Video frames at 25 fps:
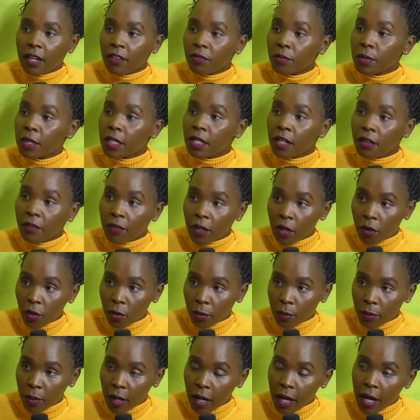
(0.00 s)
have been
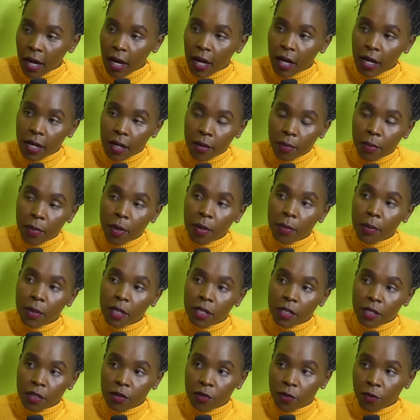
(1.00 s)
developed are
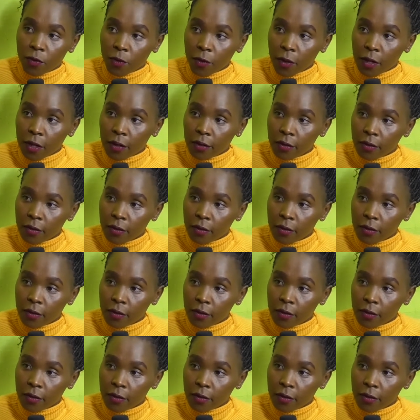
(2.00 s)
implemented fully.